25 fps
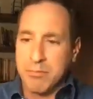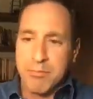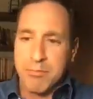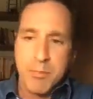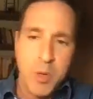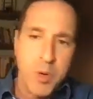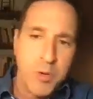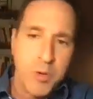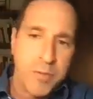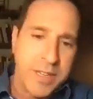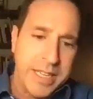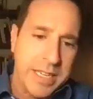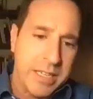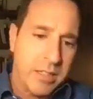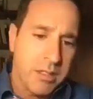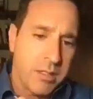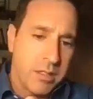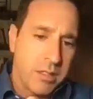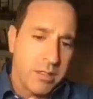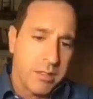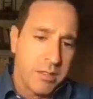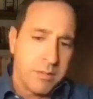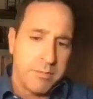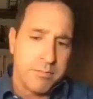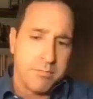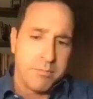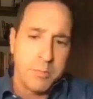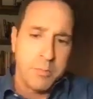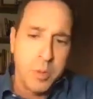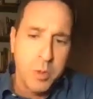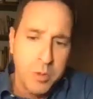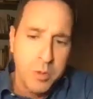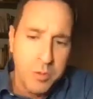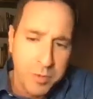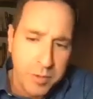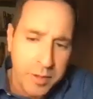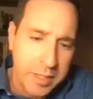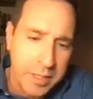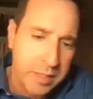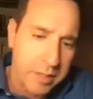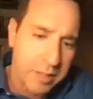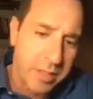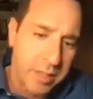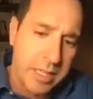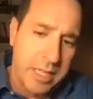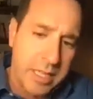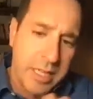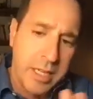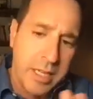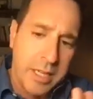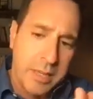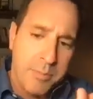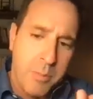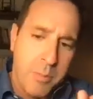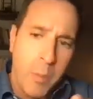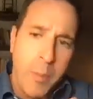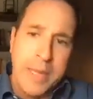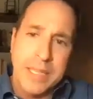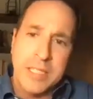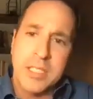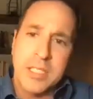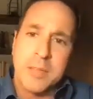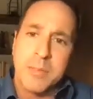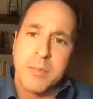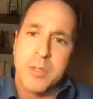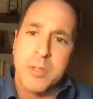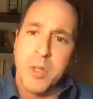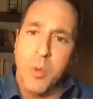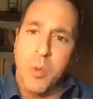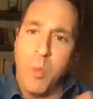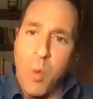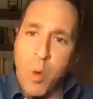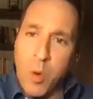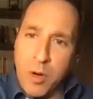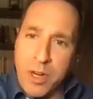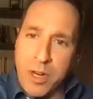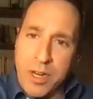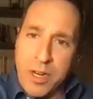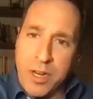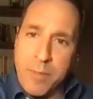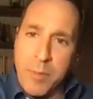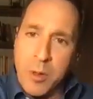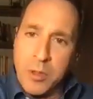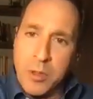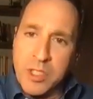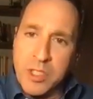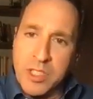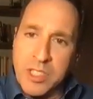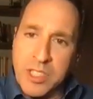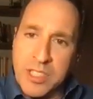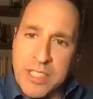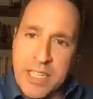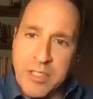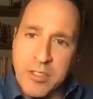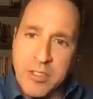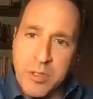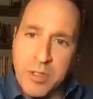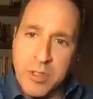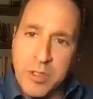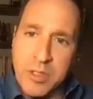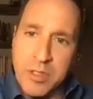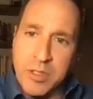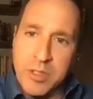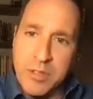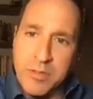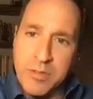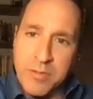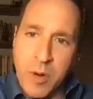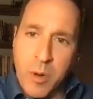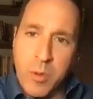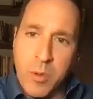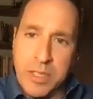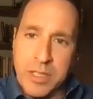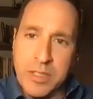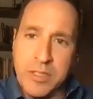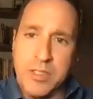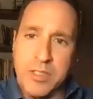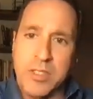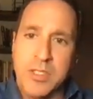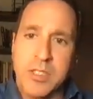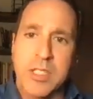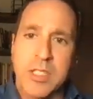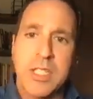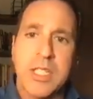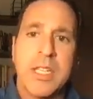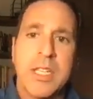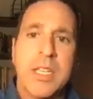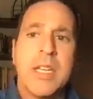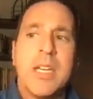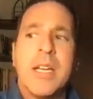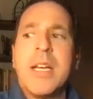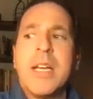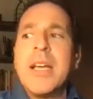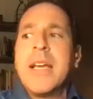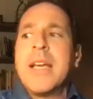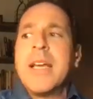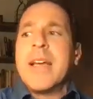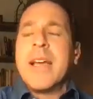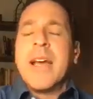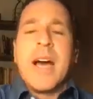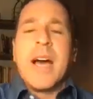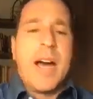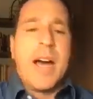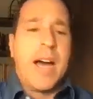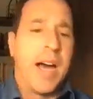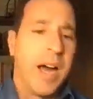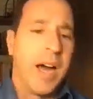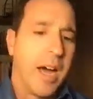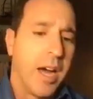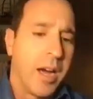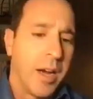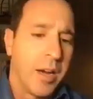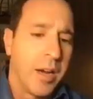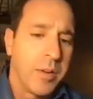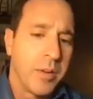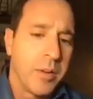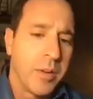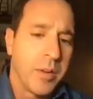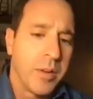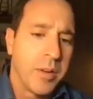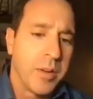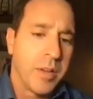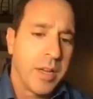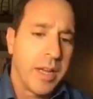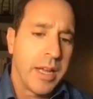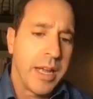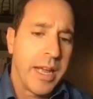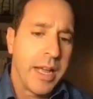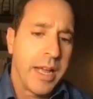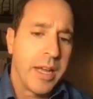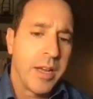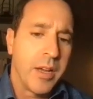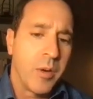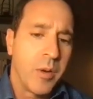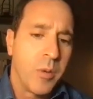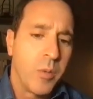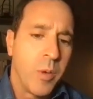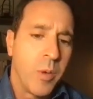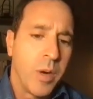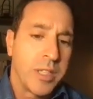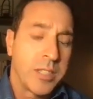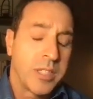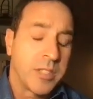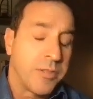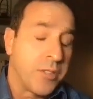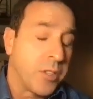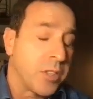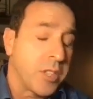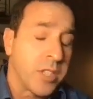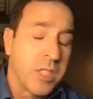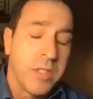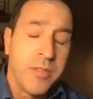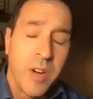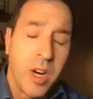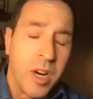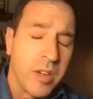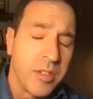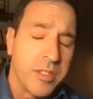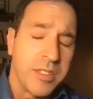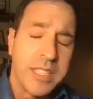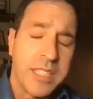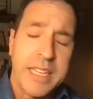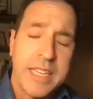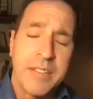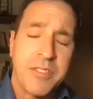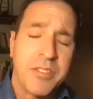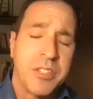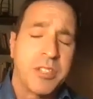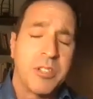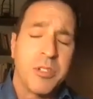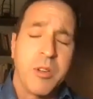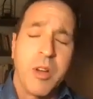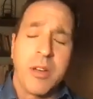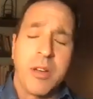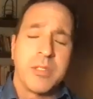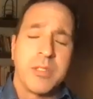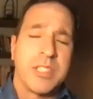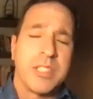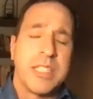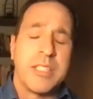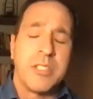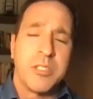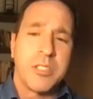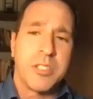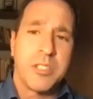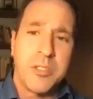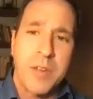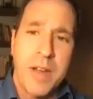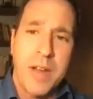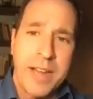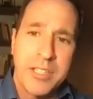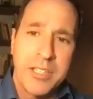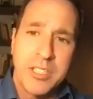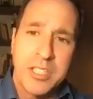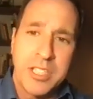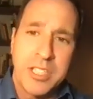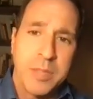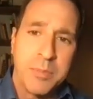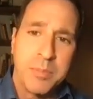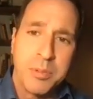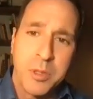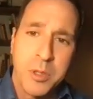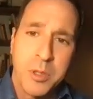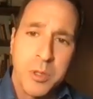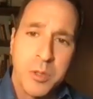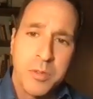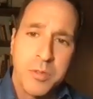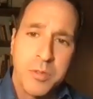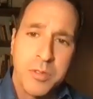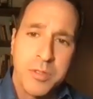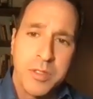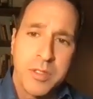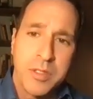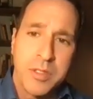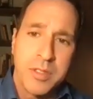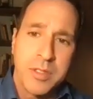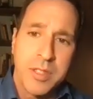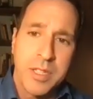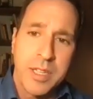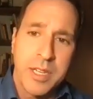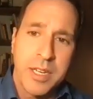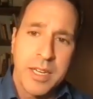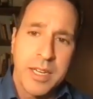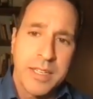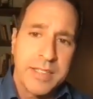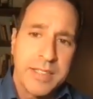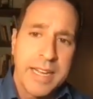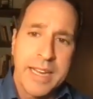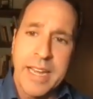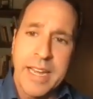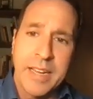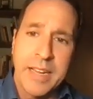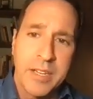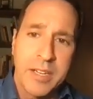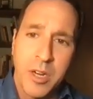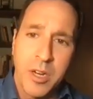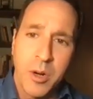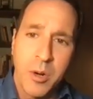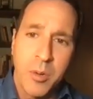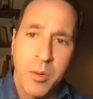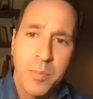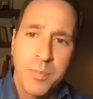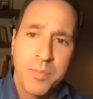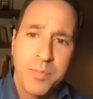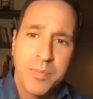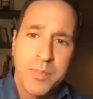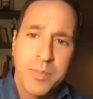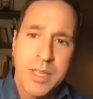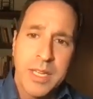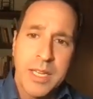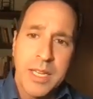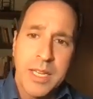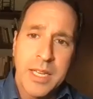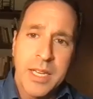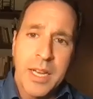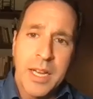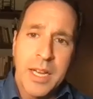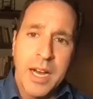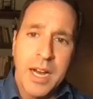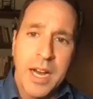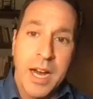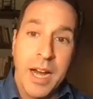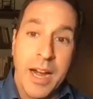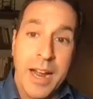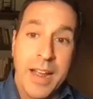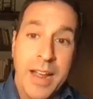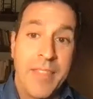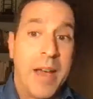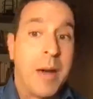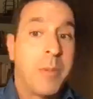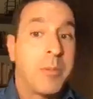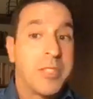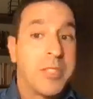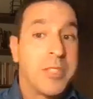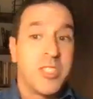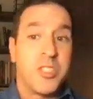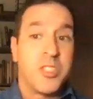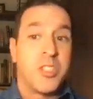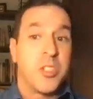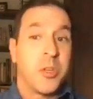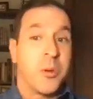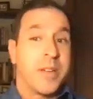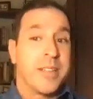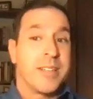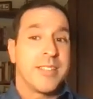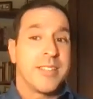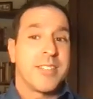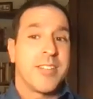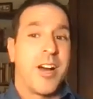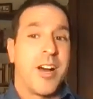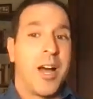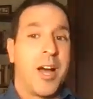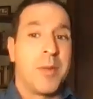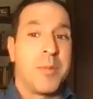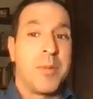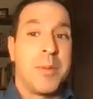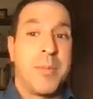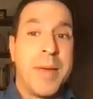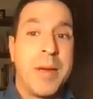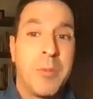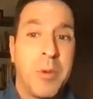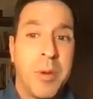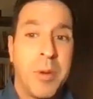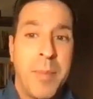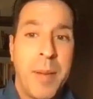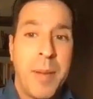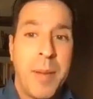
moving the momentum toward an emotion-centered focus was, first of all, to get the Toronto Senior Strategy approved a decade ago. And that was during the time, you may